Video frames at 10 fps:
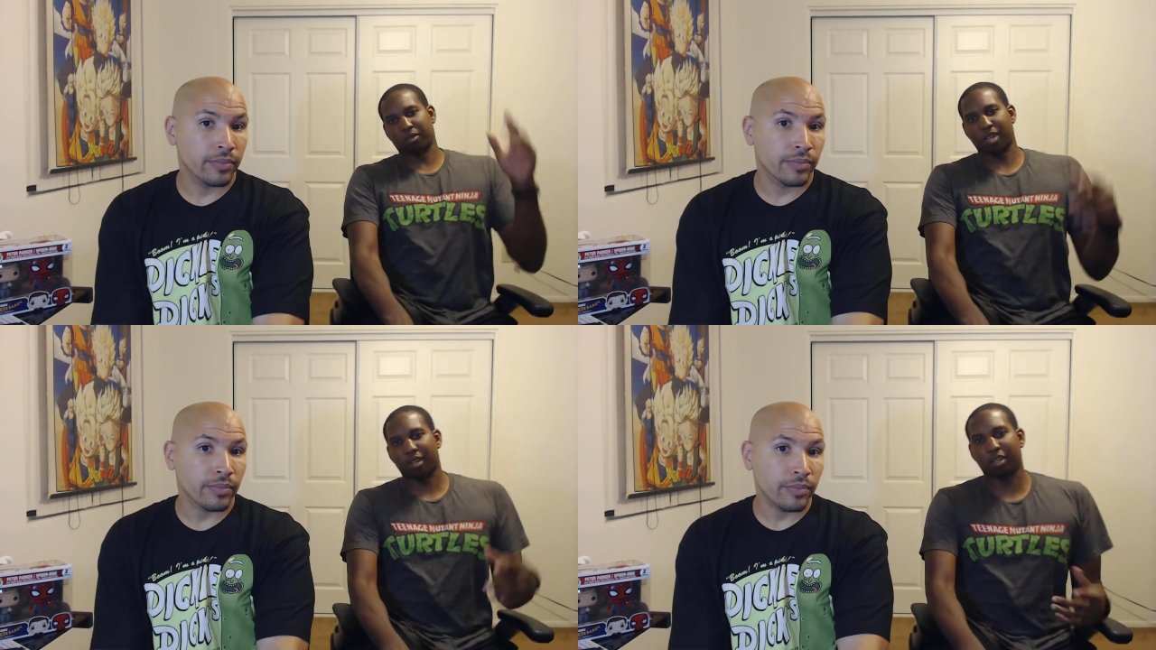
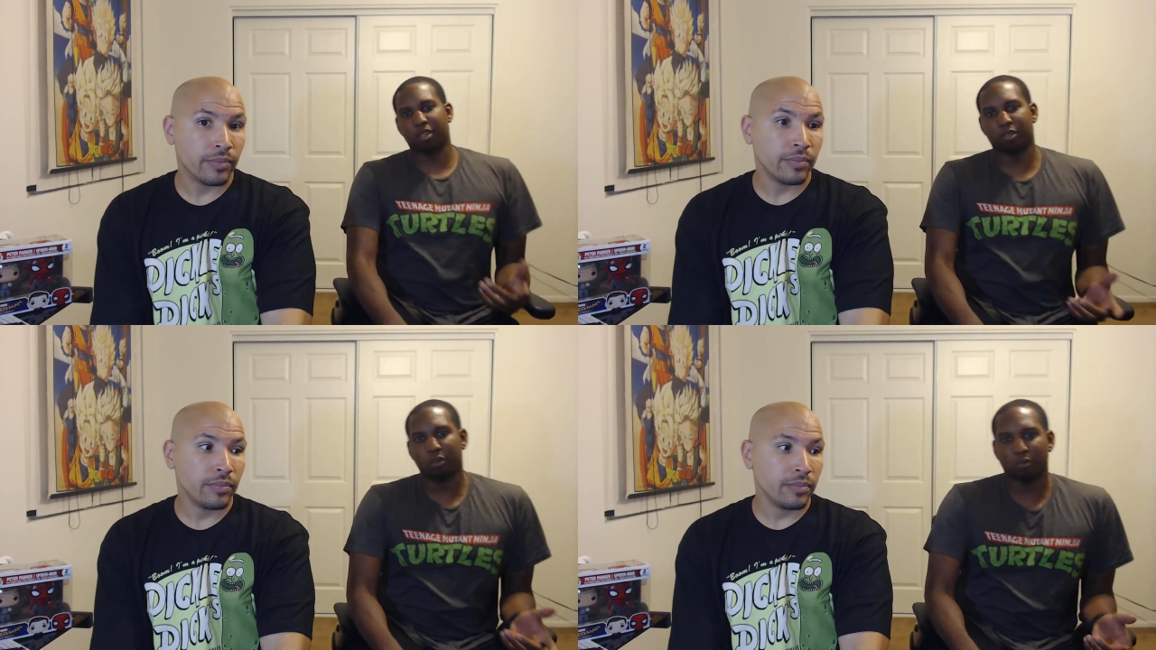Speaker 1: and they did the
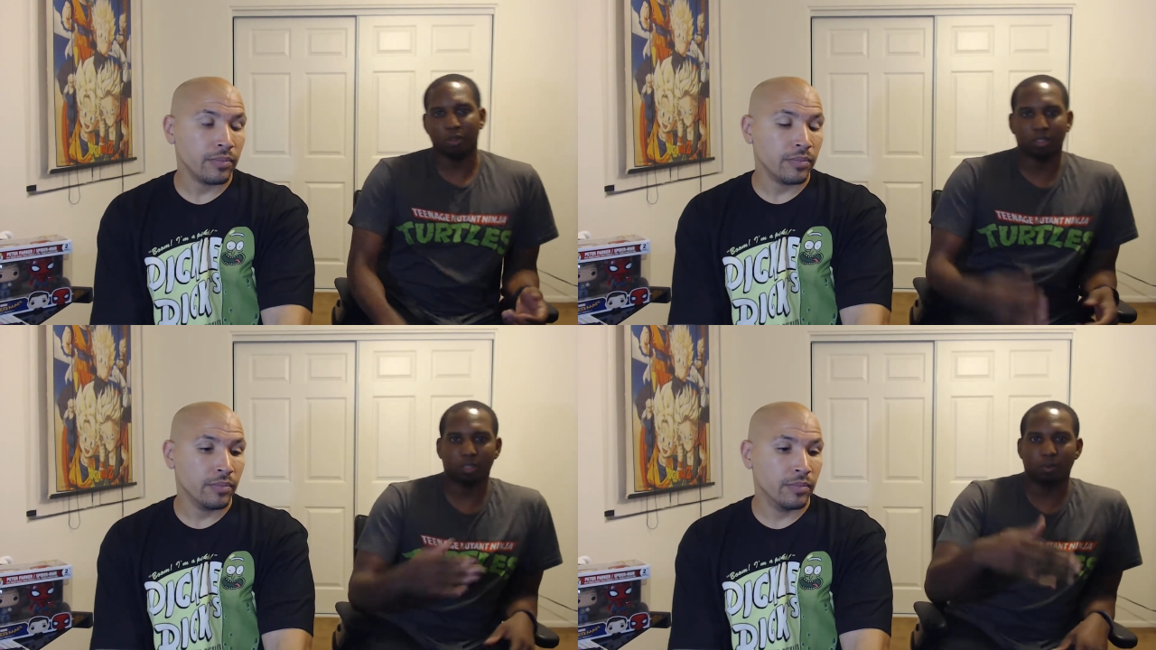two
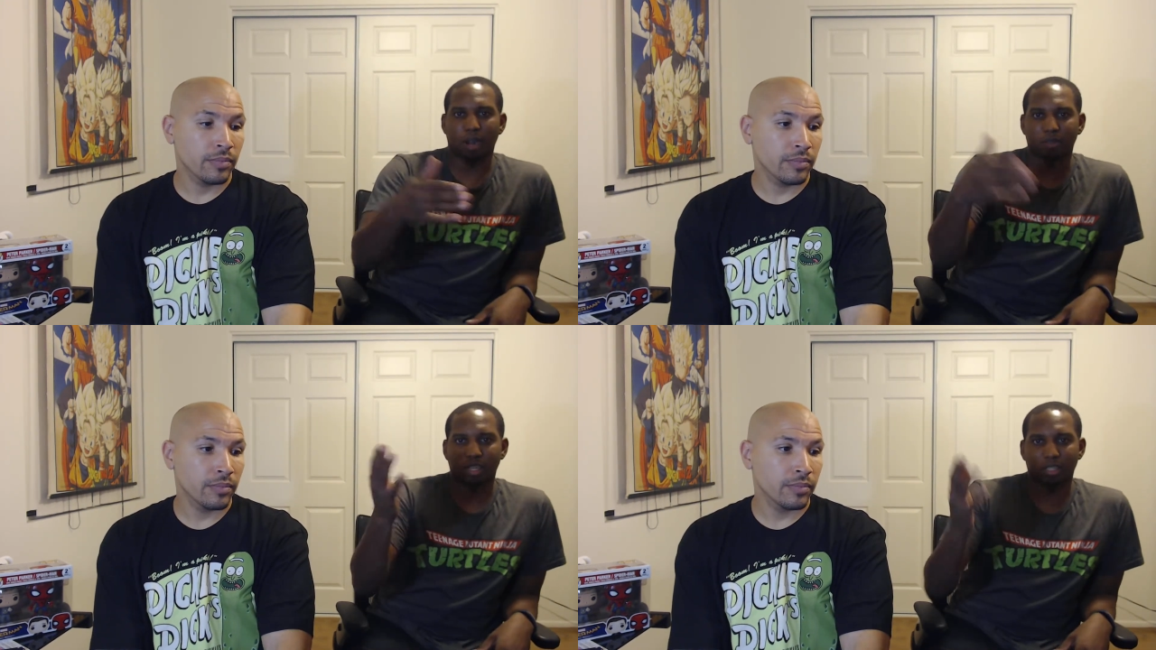well two
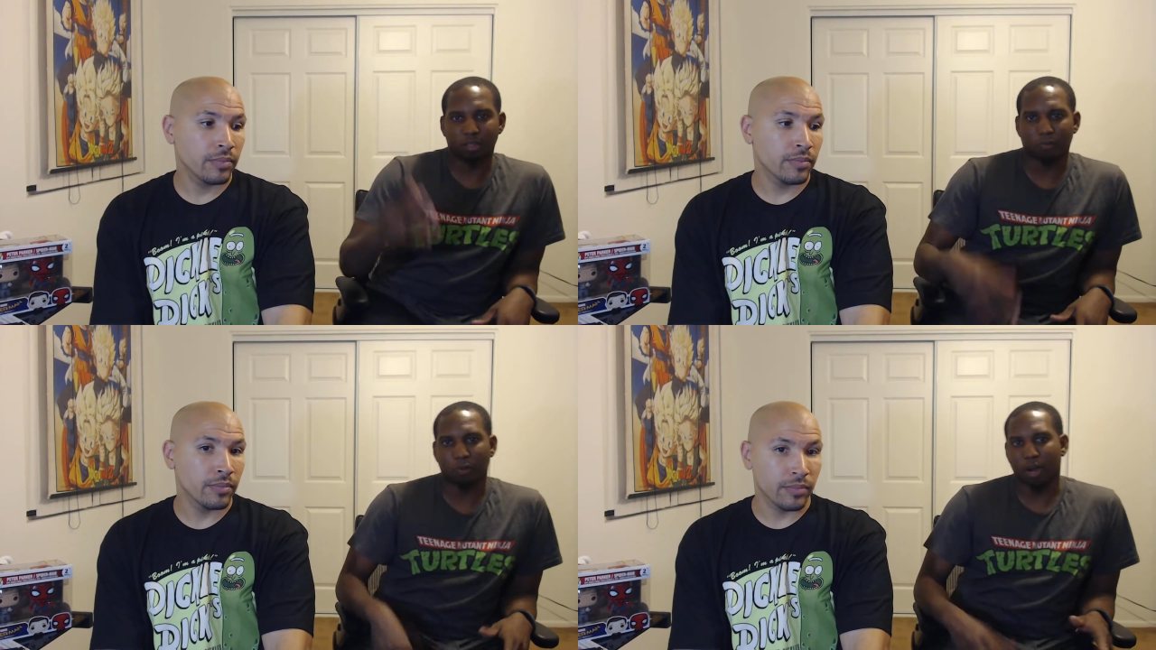hours each,
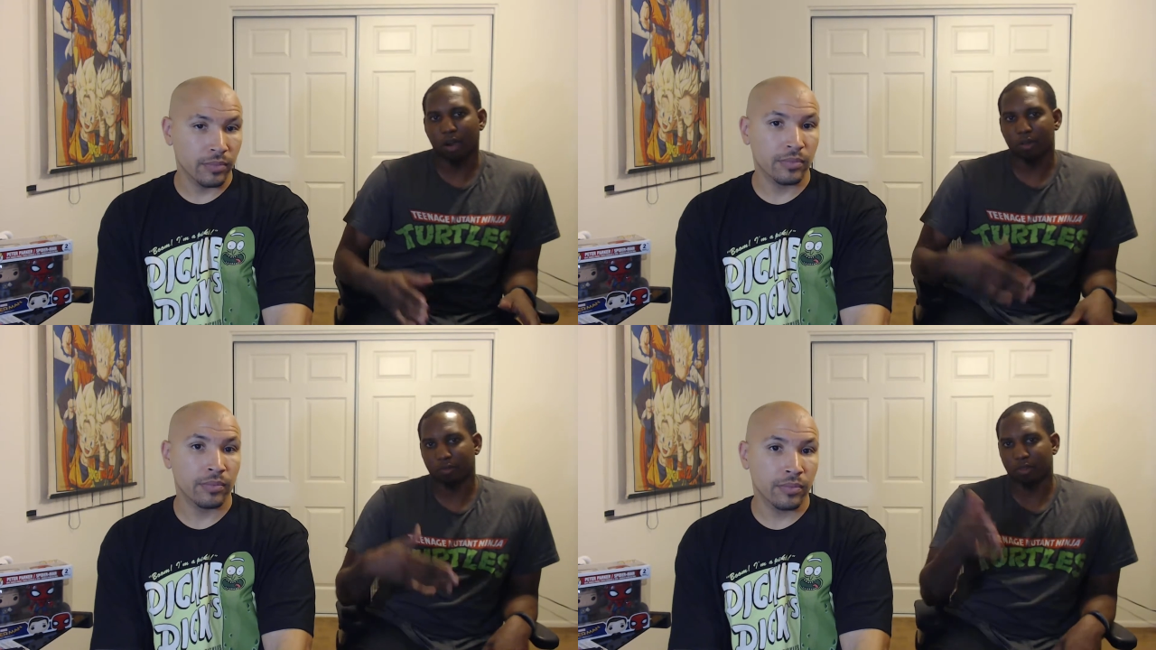so four
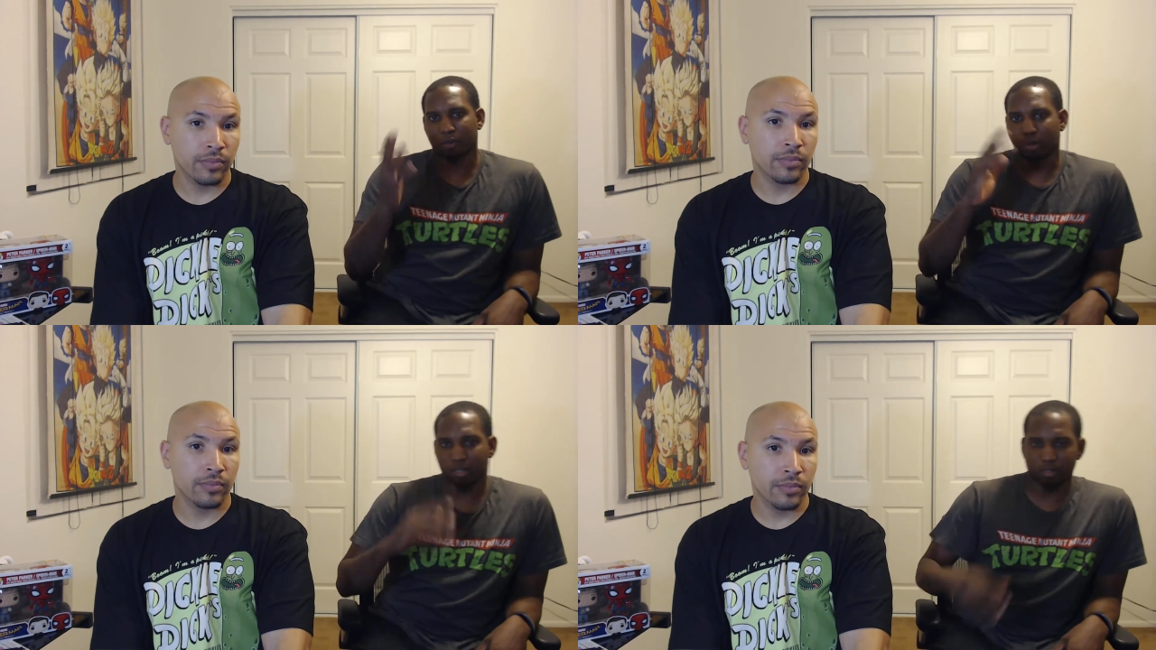hours with
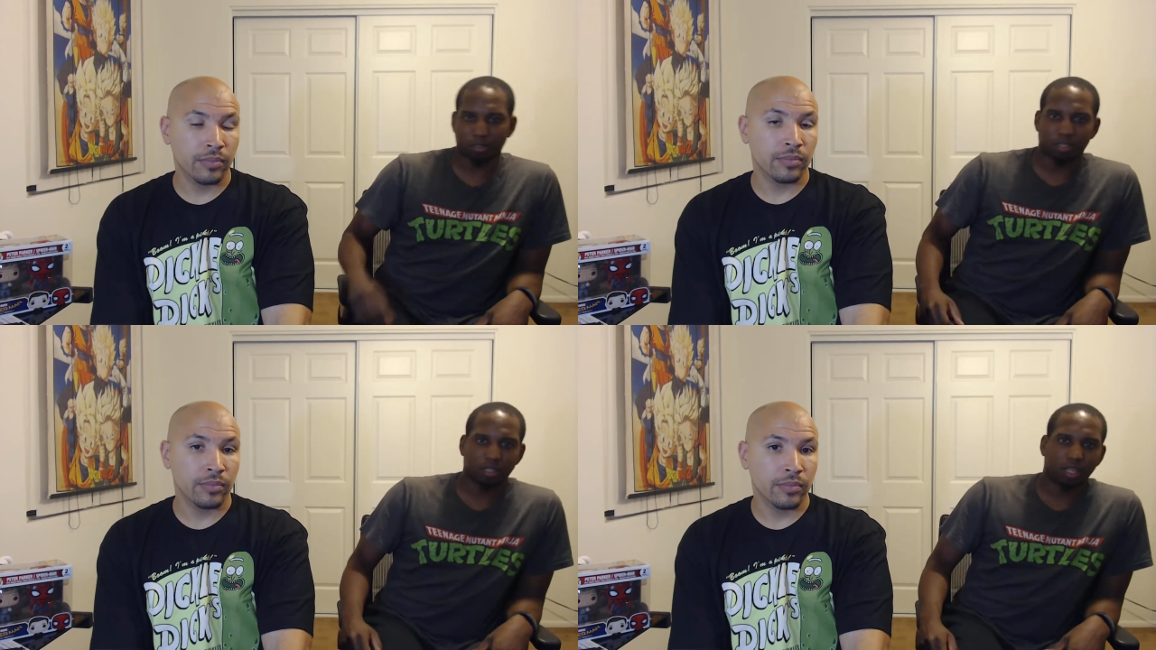
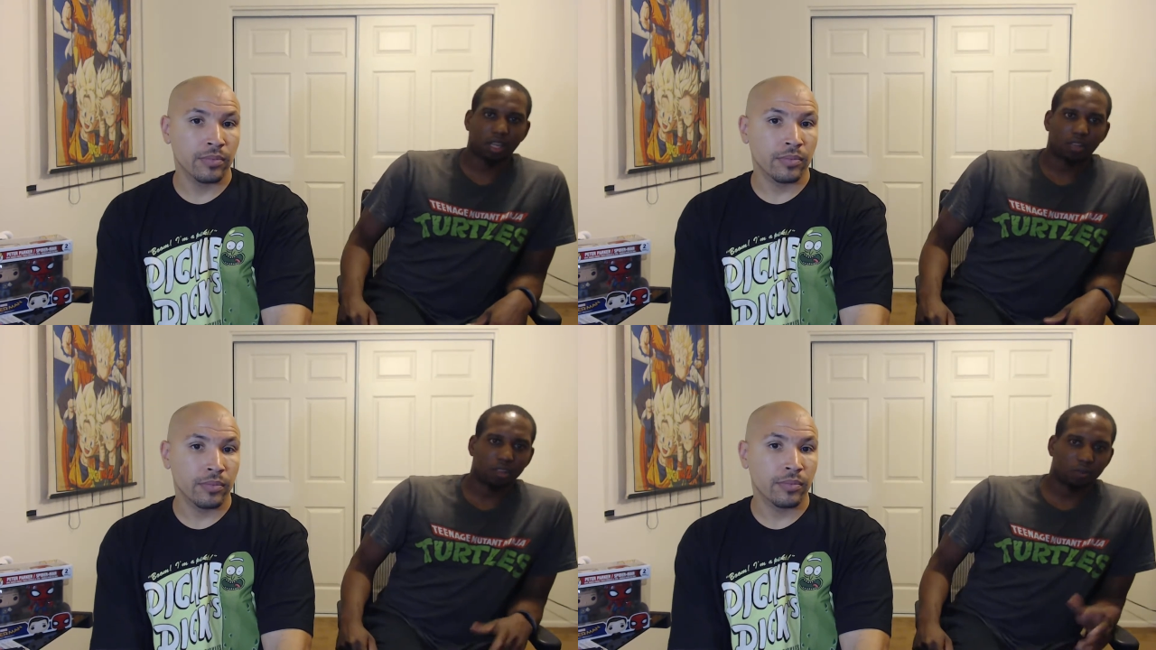commercials,
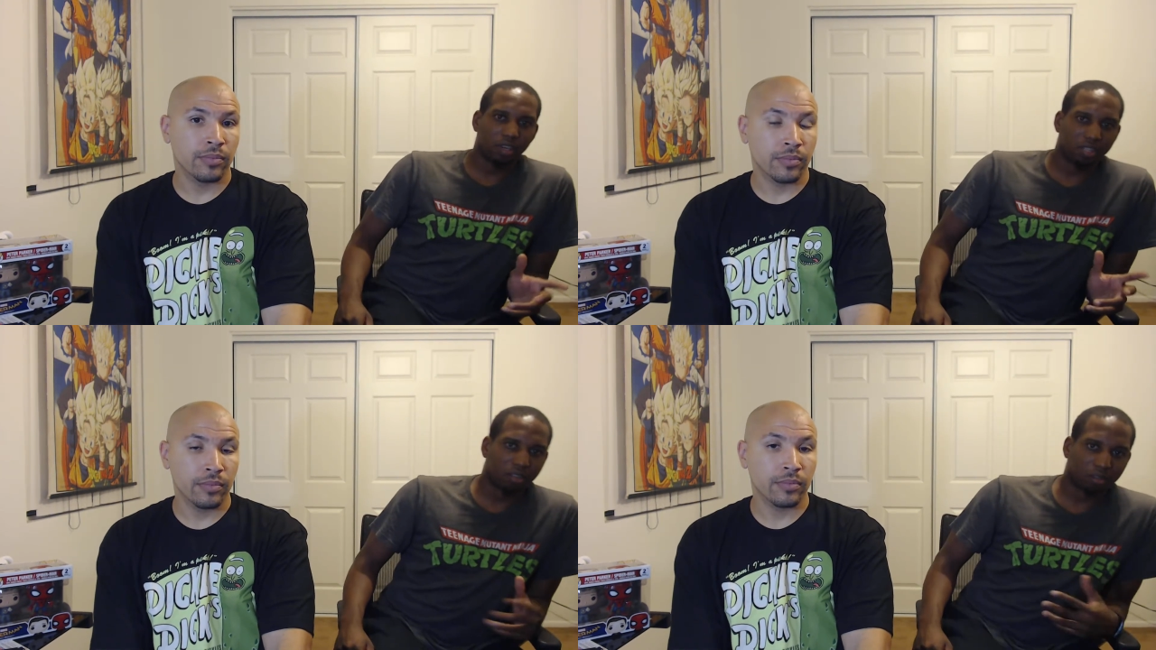the
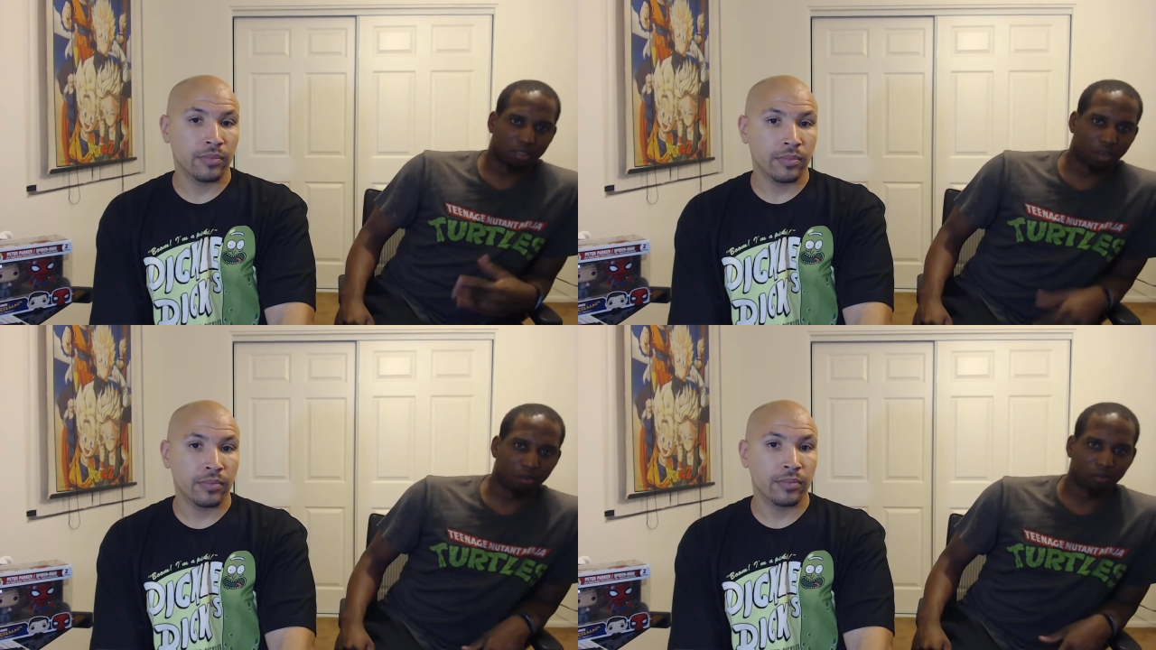original
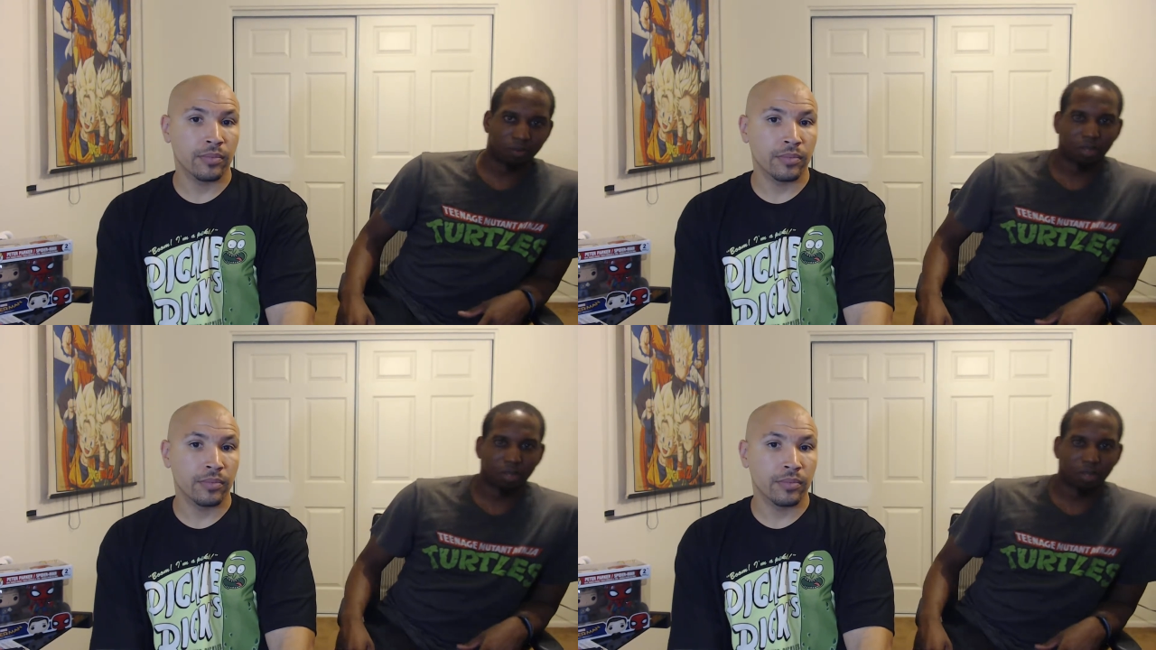show.